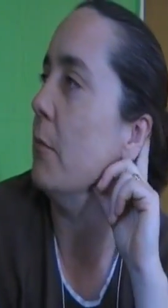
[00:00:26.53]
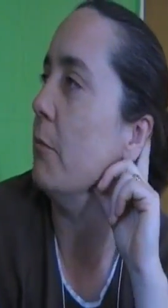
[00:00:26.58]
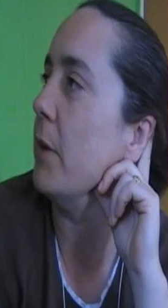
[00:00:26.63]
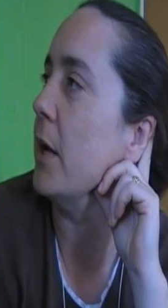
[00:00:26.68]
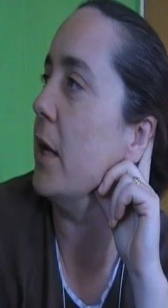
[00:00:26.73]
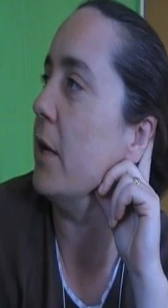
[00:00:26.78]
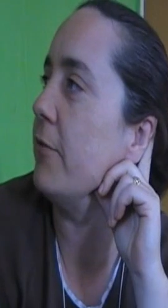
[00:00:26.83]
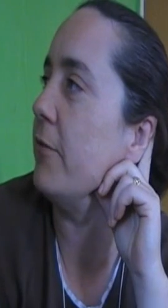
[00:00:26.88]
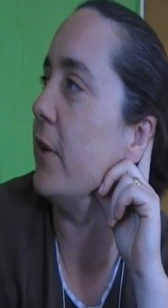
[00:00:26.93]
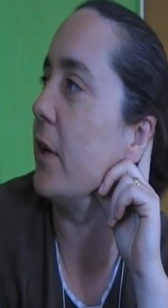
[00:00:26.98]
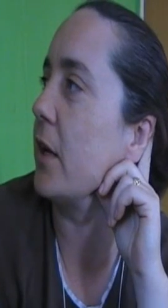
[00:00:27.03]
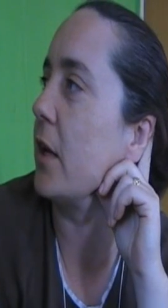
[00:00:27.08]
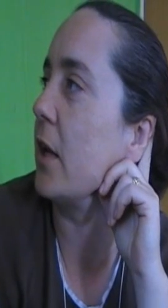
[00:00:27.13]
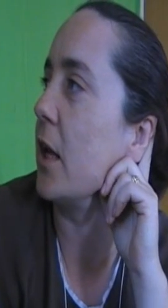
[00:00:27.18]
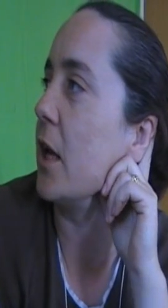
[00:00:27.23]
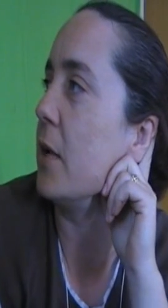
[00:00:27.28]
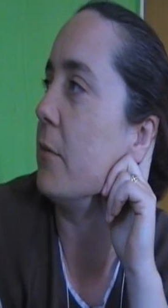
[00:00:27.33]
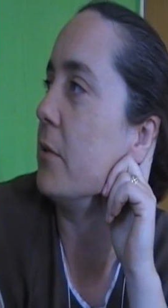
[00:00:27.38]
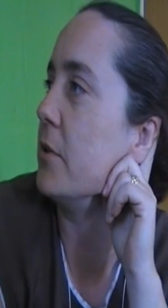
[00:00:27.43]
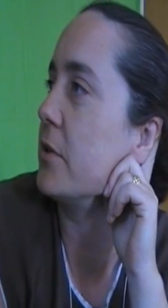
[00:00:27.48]
Benefit
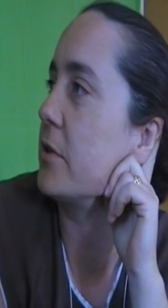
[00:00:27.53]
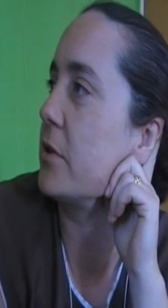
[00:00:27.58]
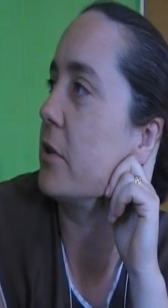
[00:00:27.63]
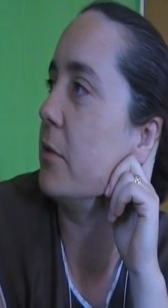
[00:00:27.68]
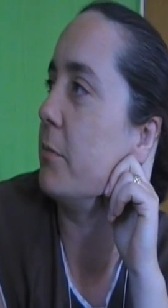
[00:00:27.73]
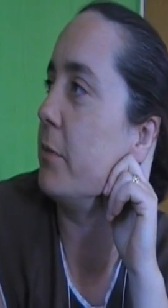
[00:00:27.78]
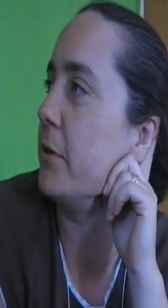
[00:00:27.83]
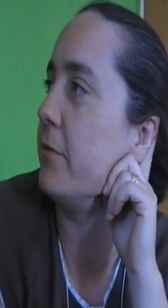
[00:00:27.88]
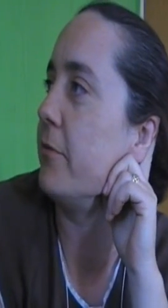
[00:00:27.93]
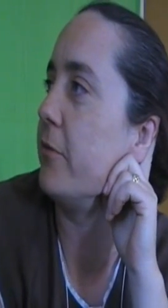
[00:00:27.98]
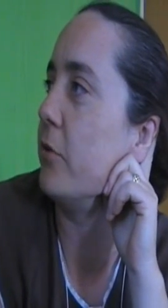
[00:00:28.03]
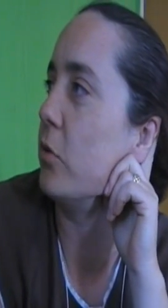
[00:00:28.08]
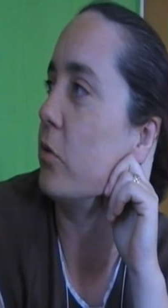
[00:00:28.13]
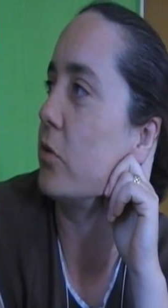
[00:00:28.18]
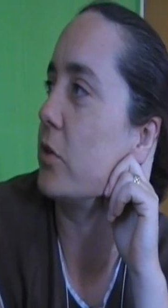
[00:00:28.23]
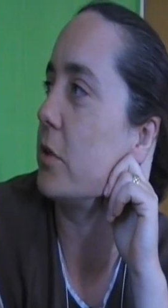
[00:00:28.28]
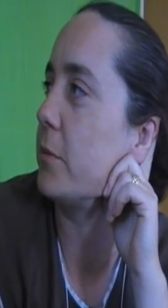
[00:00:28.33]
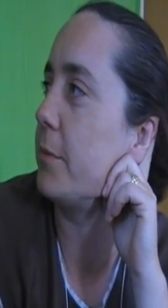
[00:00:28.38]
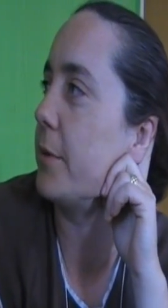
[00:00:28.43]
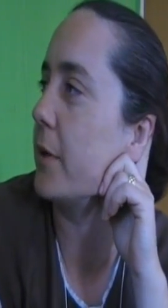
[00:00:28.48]
claimants could be
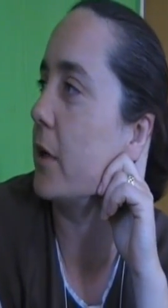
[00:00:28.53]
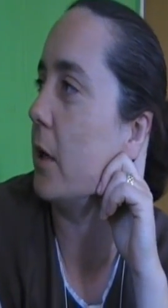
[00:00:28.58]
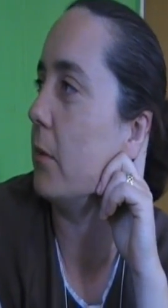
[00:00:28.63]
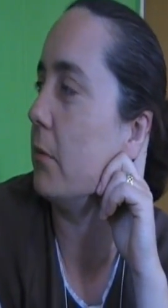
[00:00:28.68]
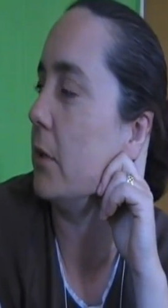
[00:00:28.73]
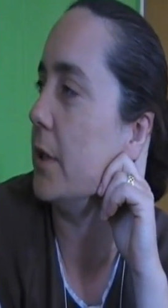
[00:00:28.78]
forced to pick up